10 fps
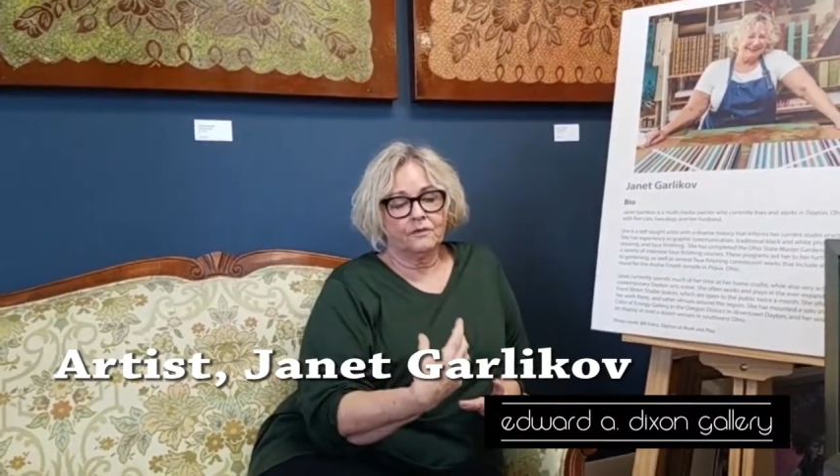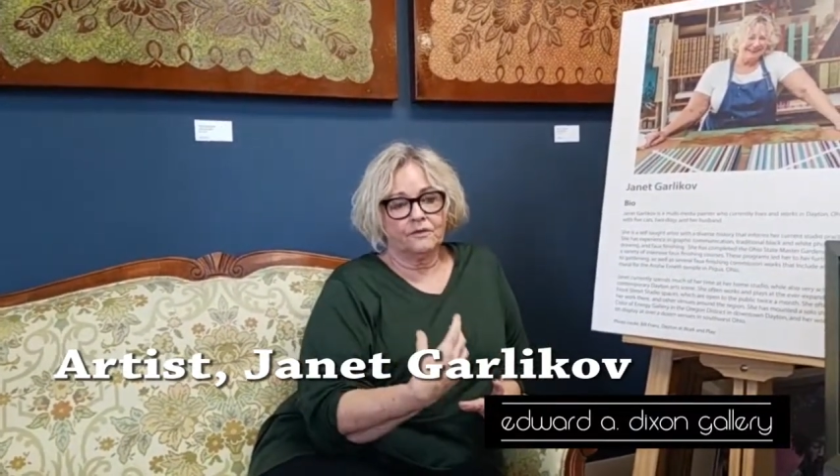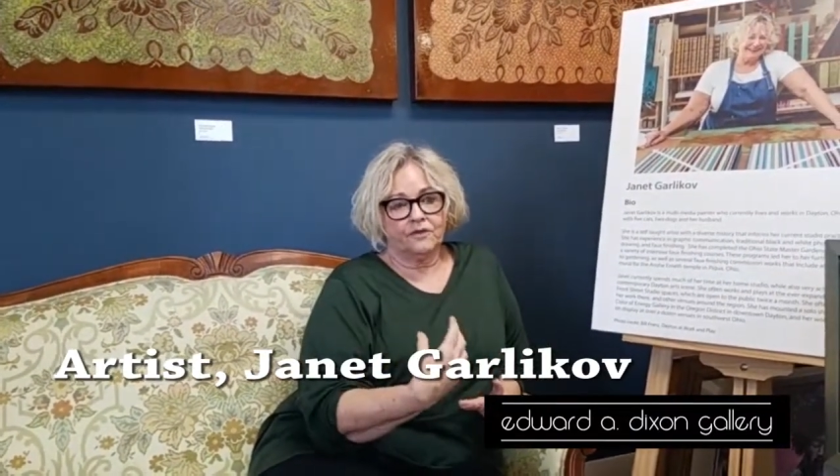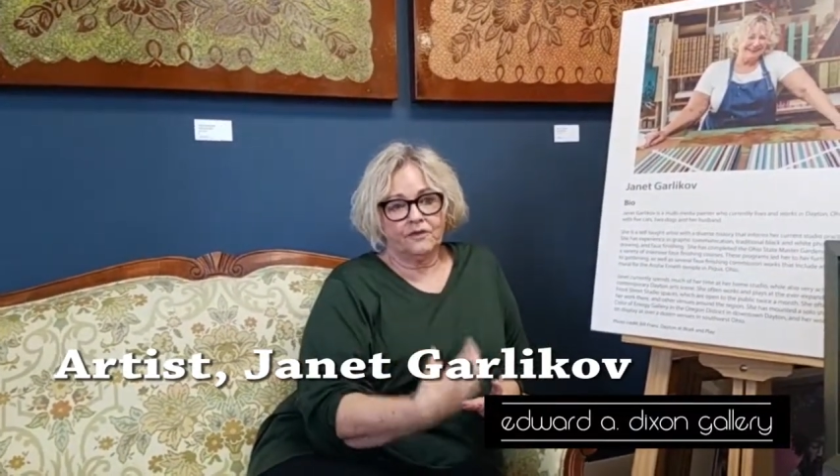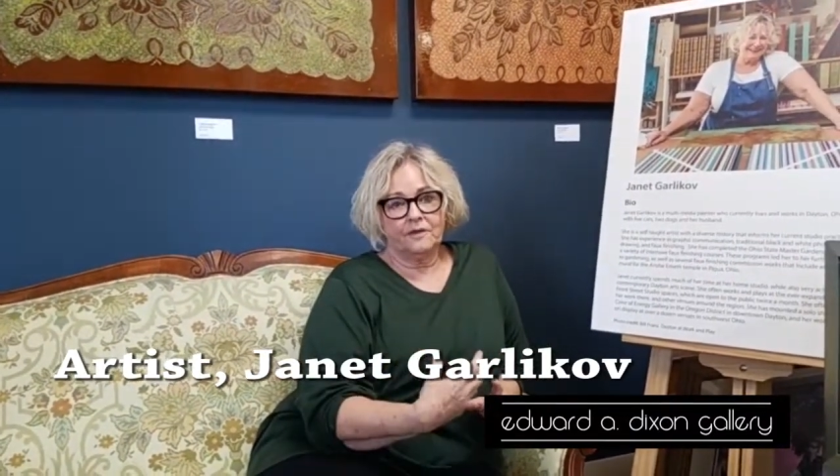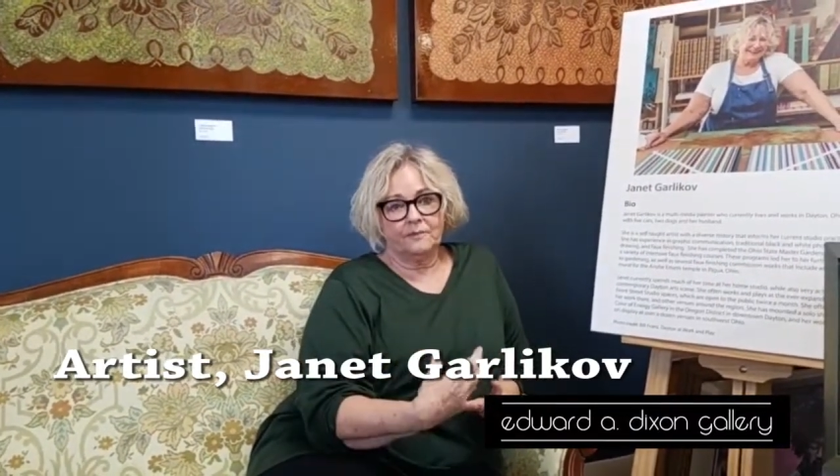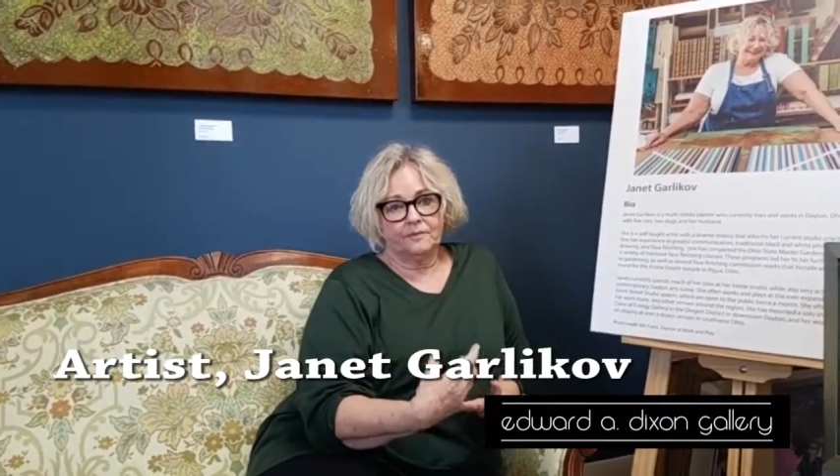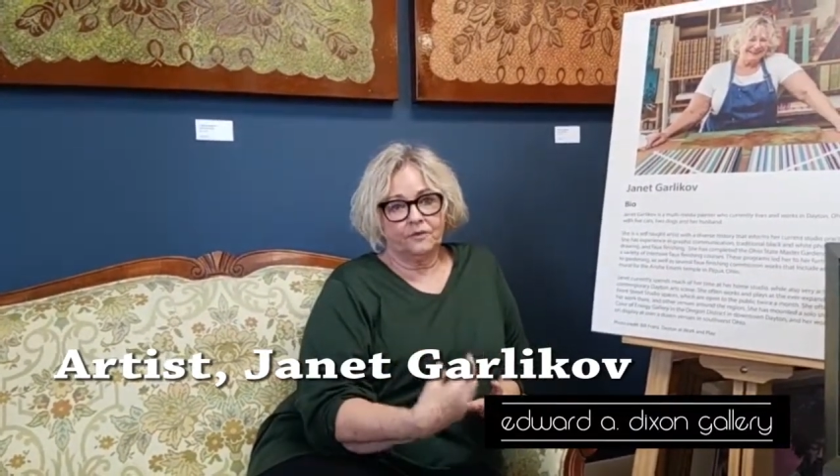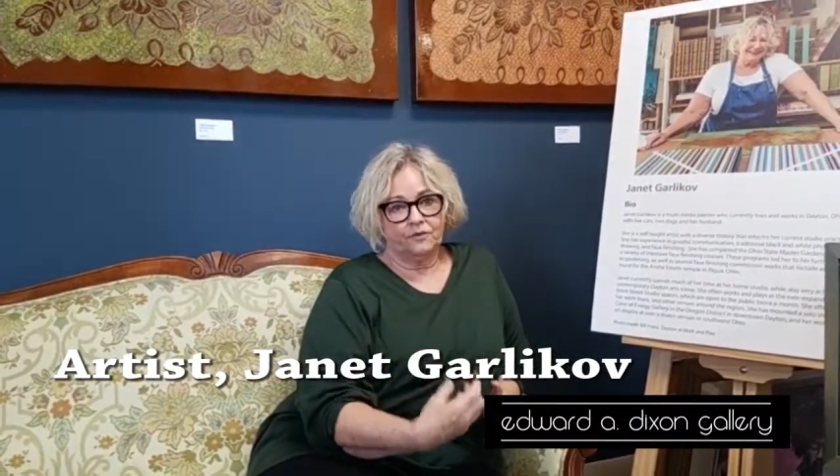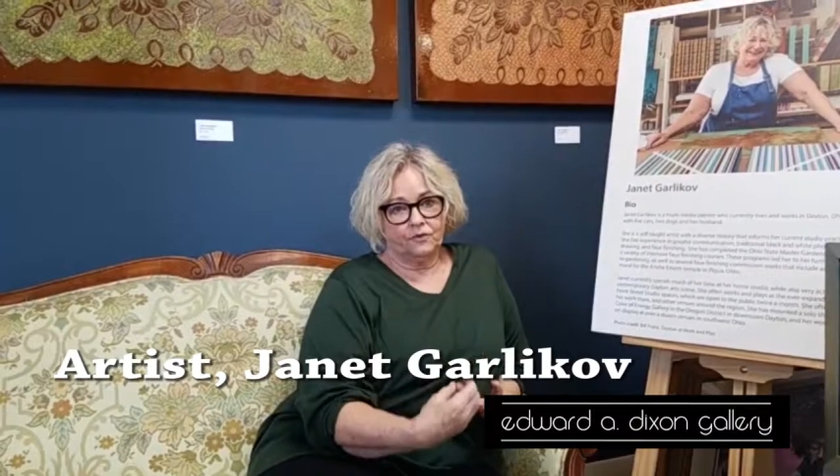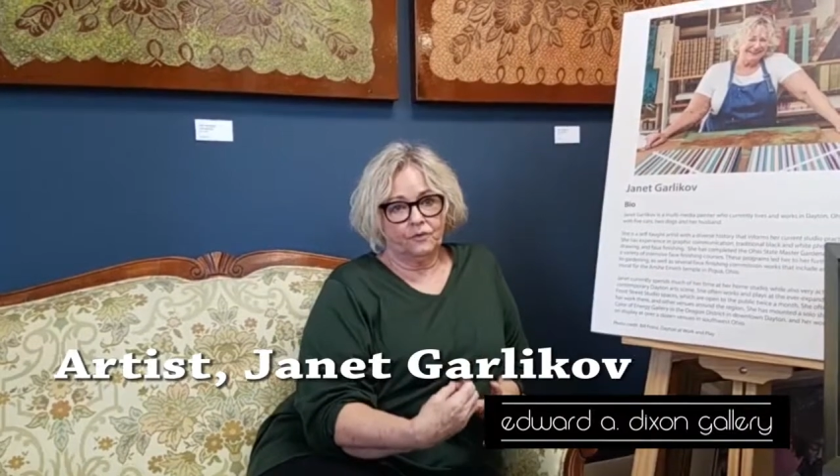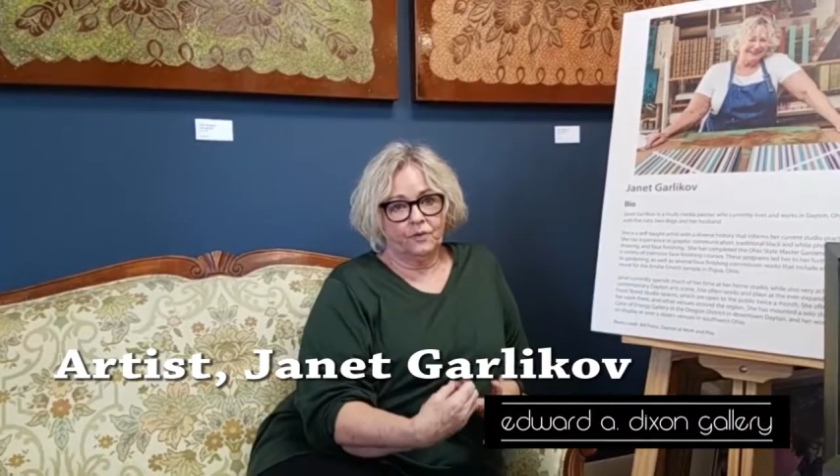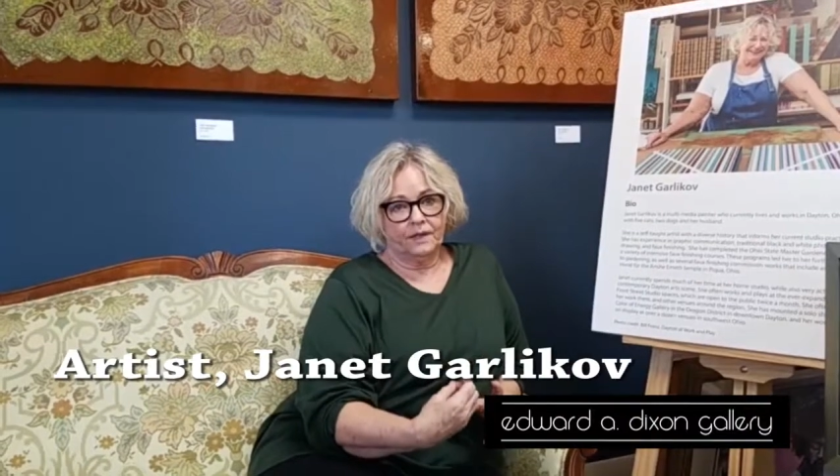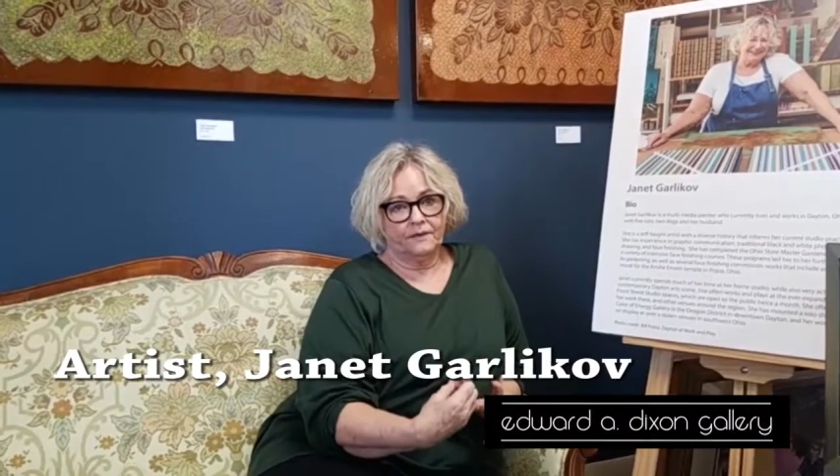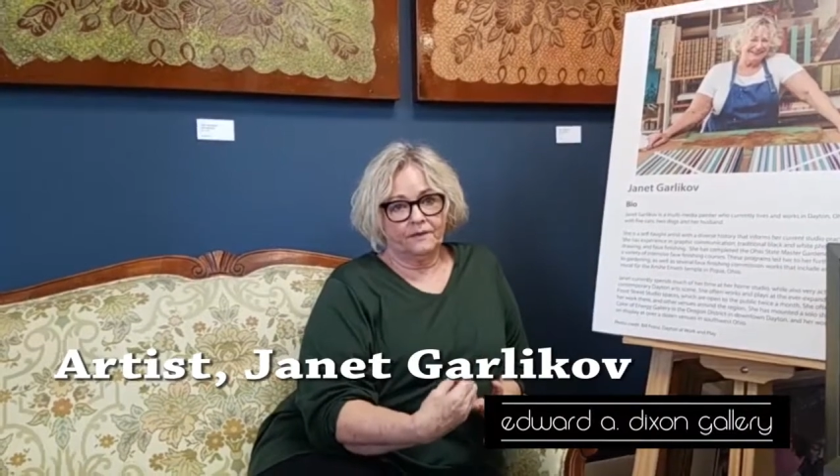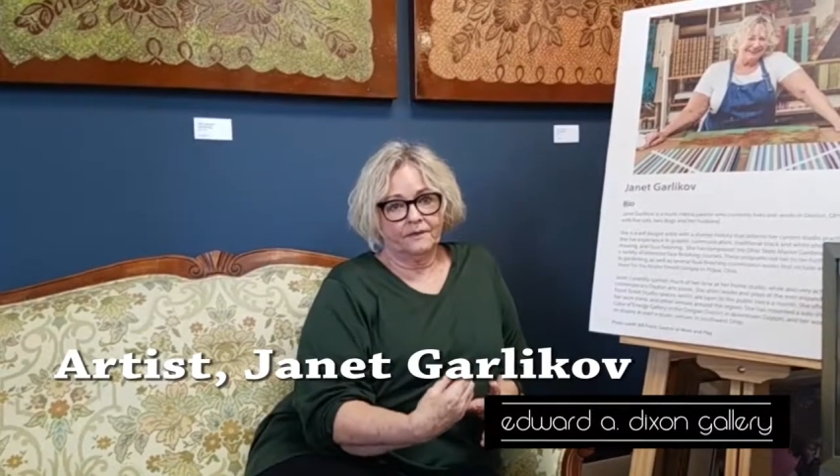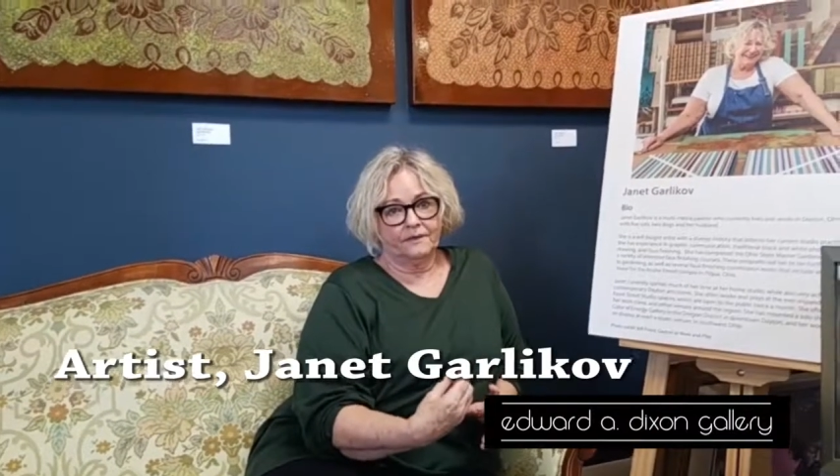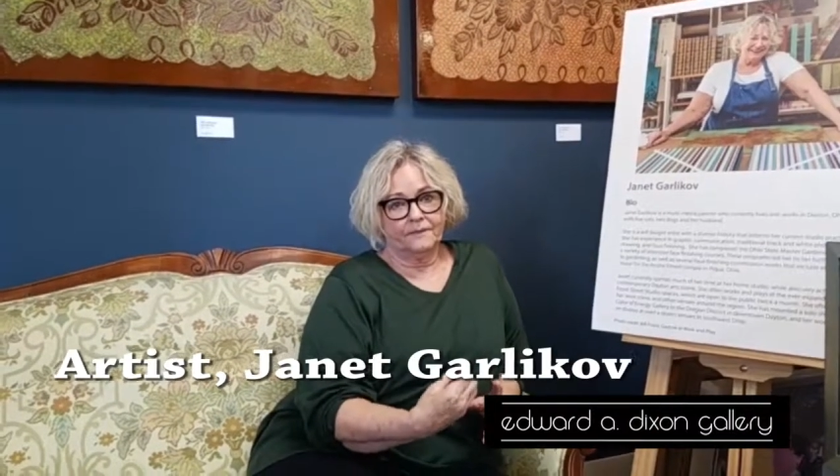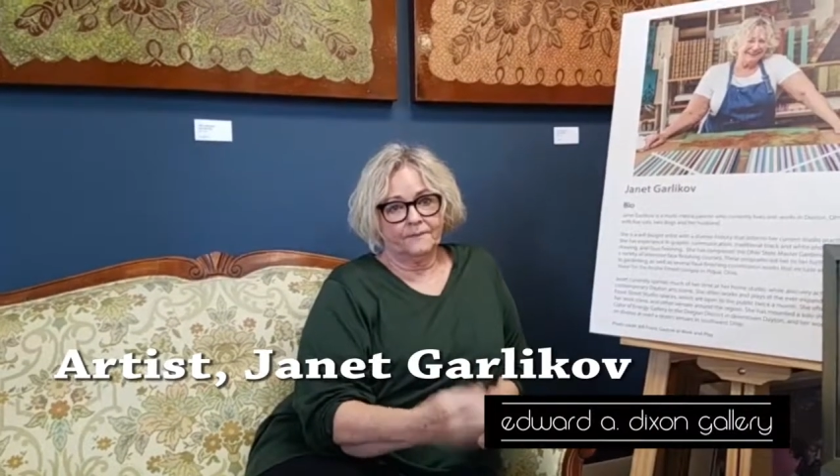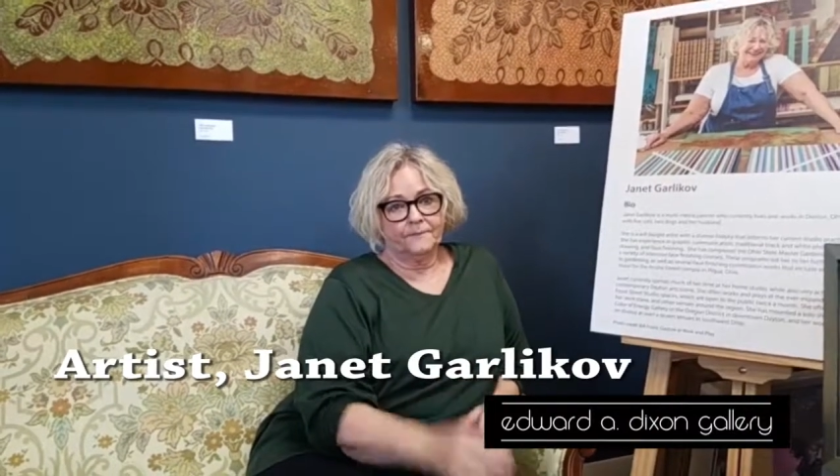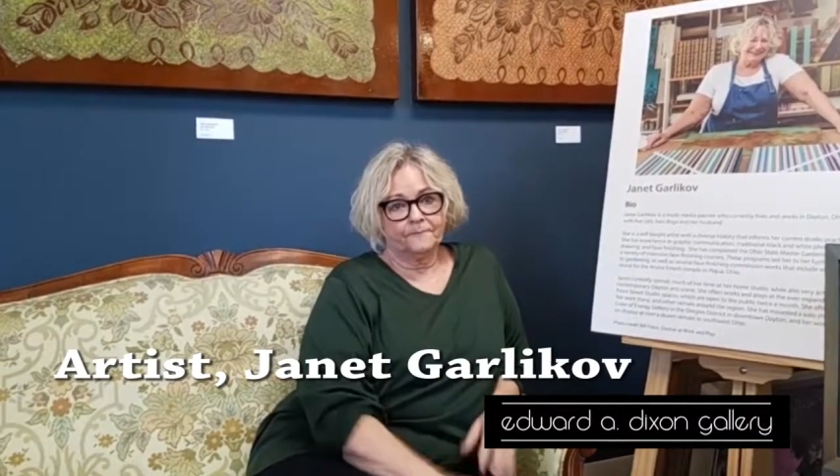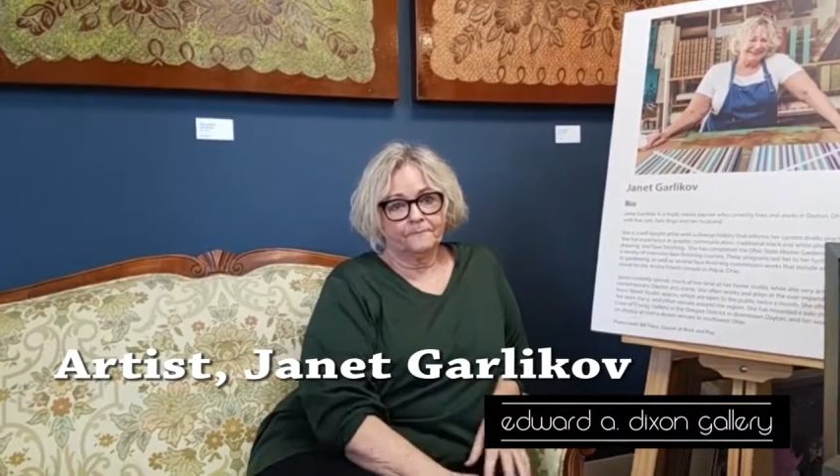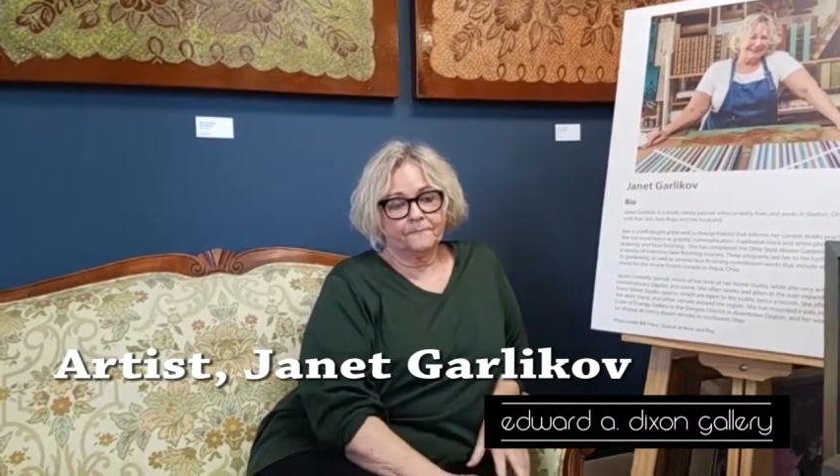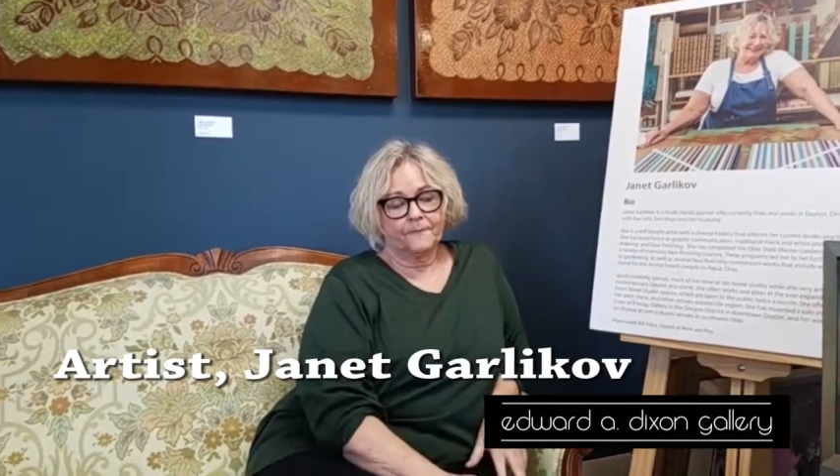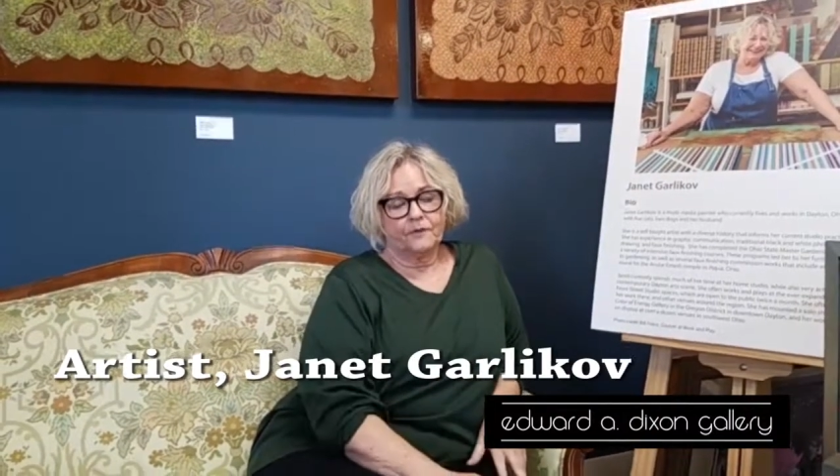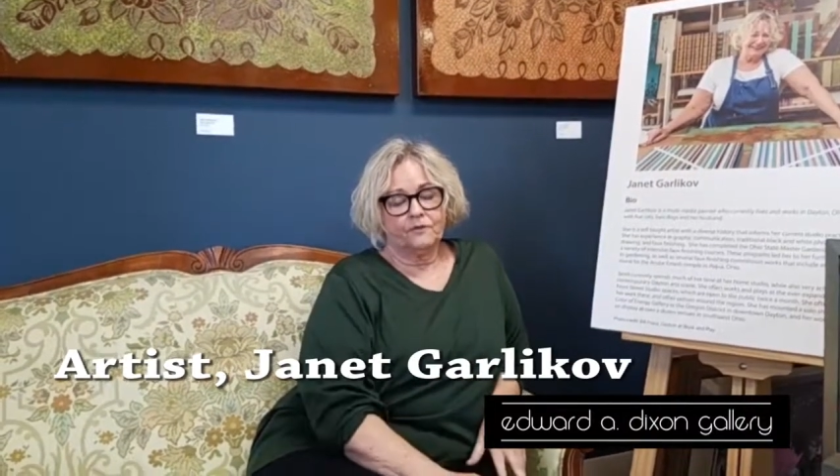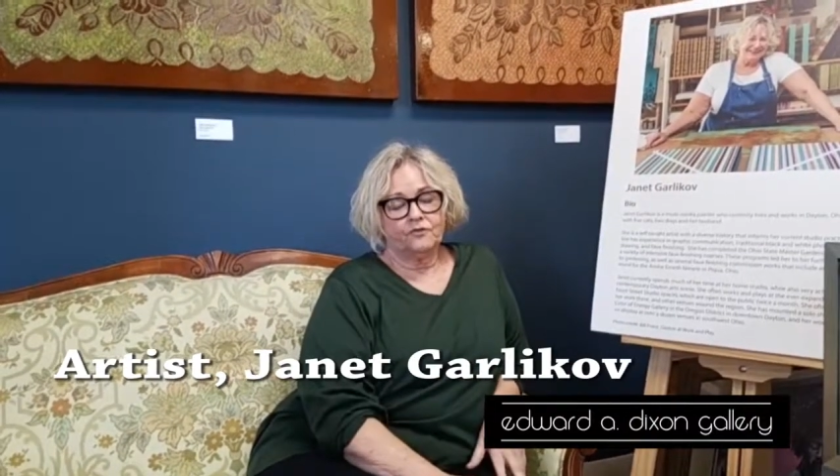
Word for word: theme to it. Mm-hmm. Okay.